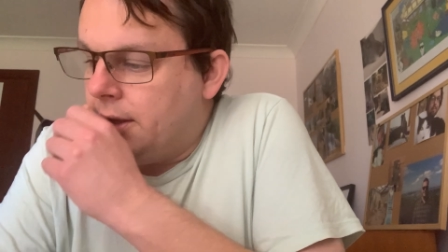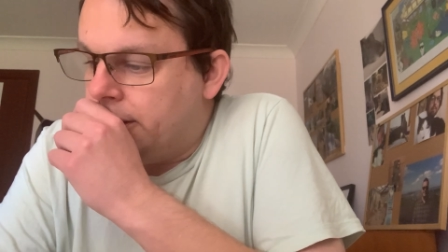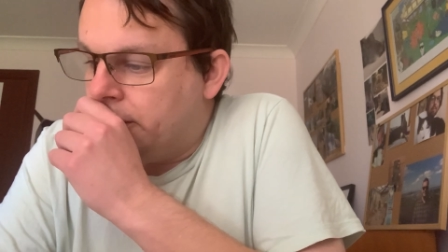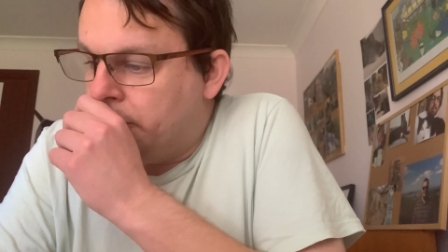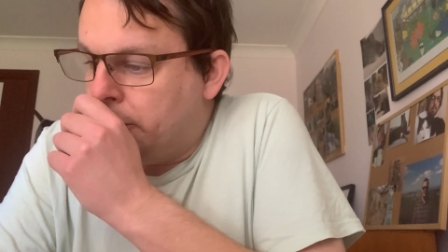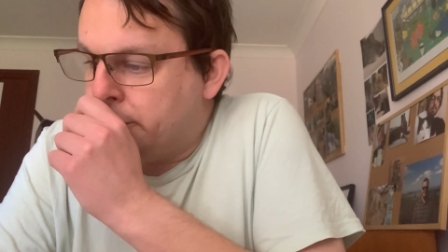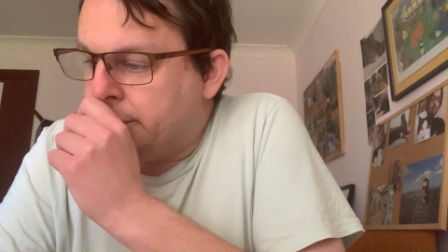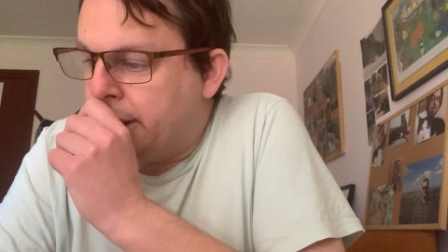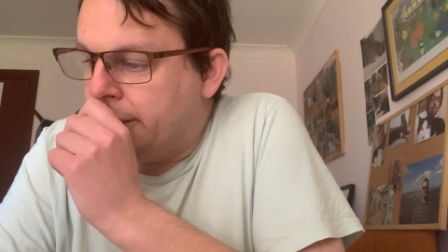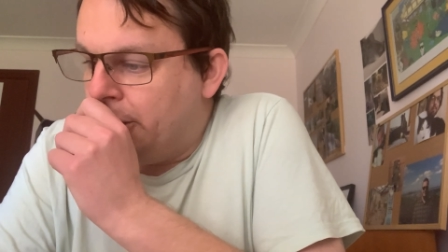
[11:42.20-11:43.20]
And the words
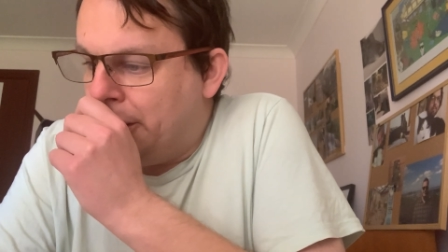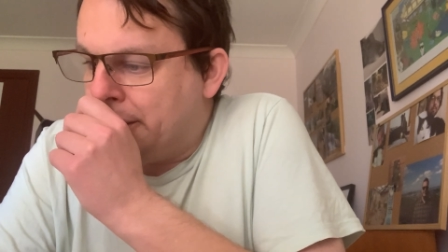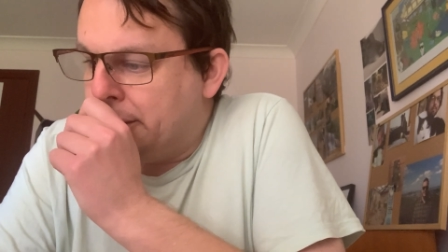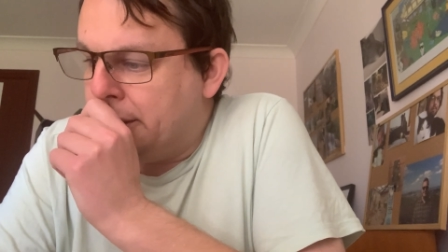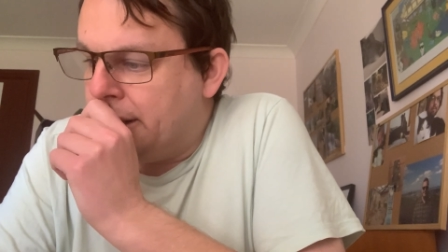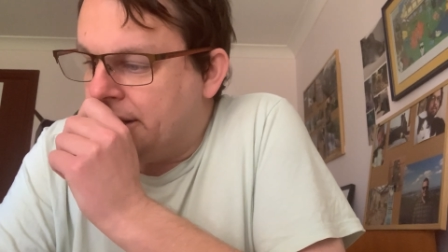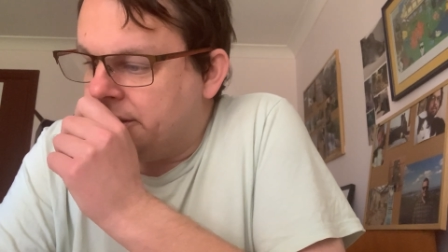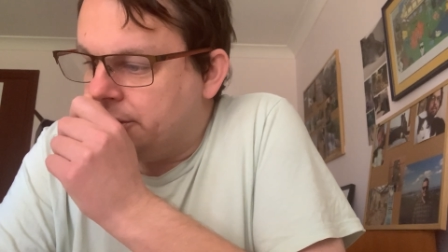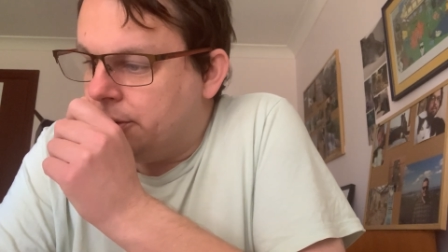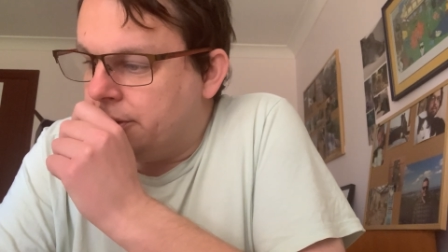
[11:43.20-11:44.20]
are likely,
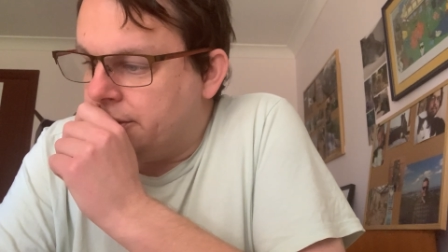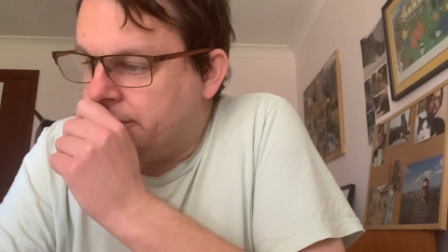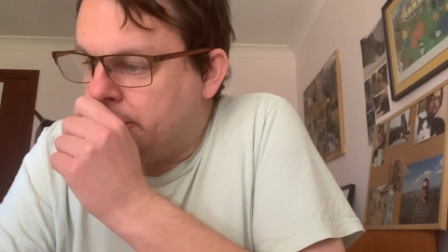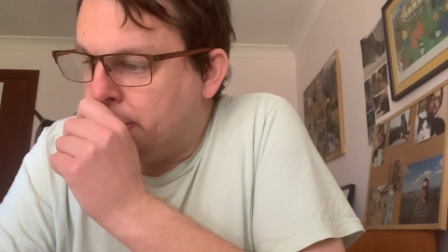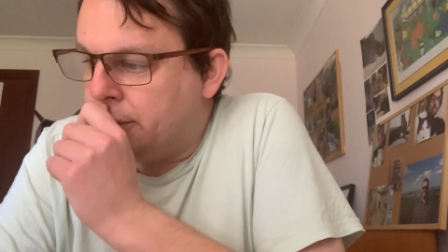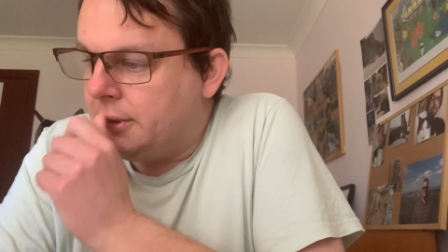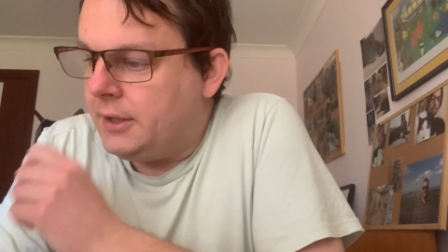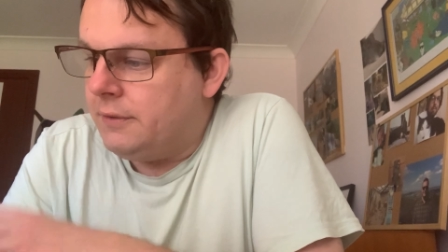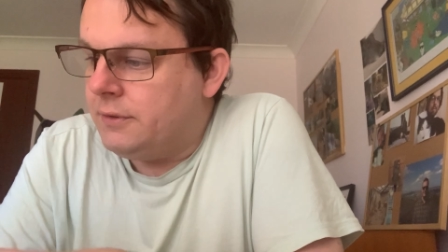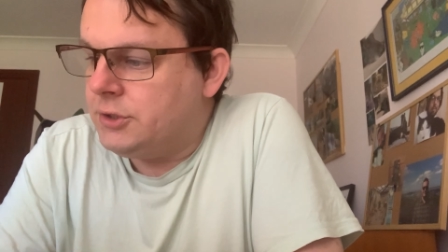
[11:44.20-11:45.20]
uncertain, certain,
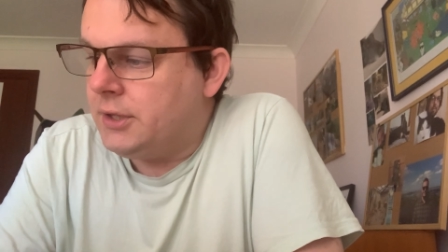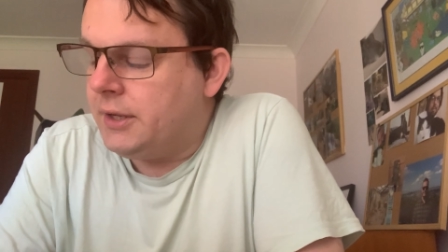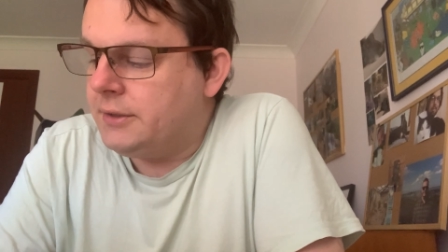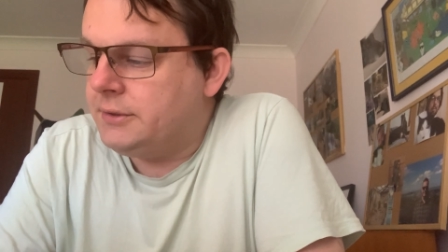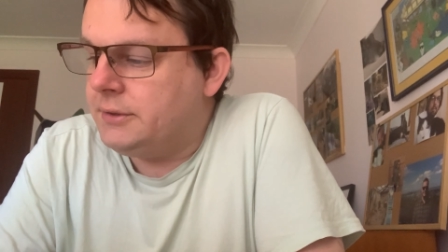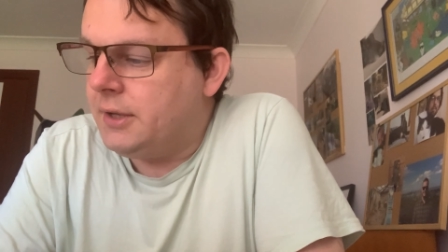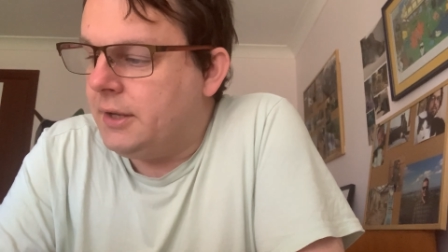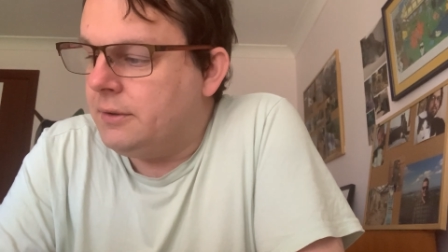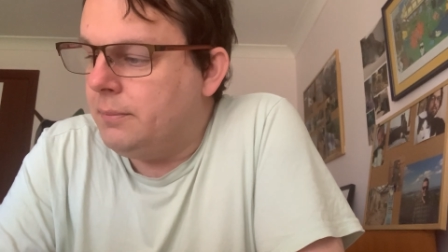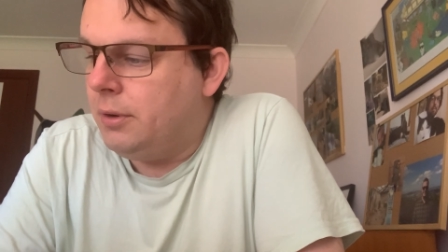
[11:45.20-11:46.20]
even chance,
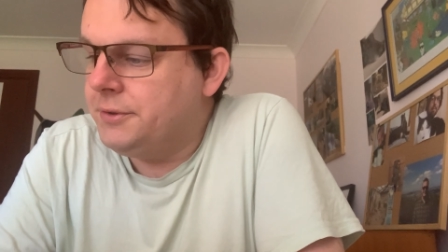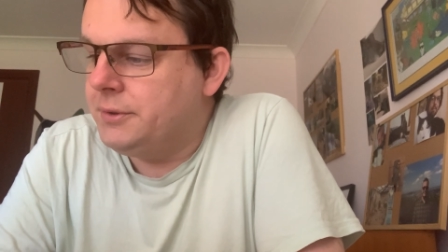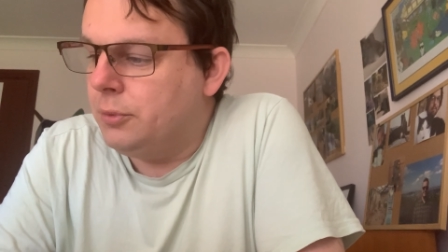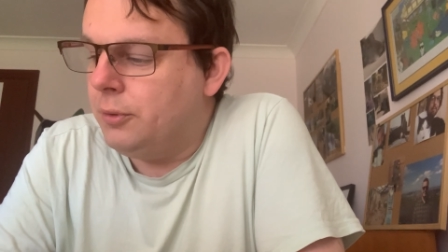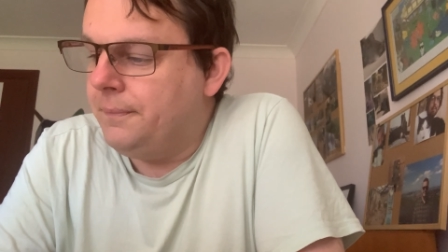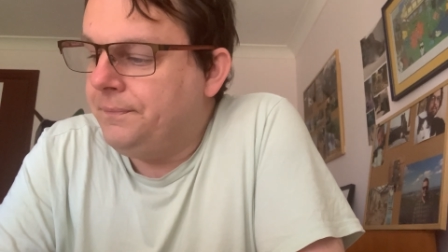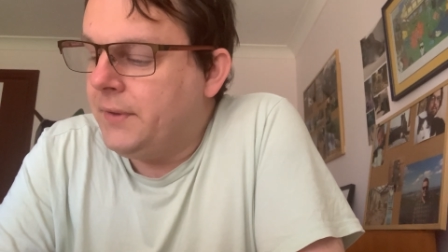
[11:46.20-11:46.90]
and impossible.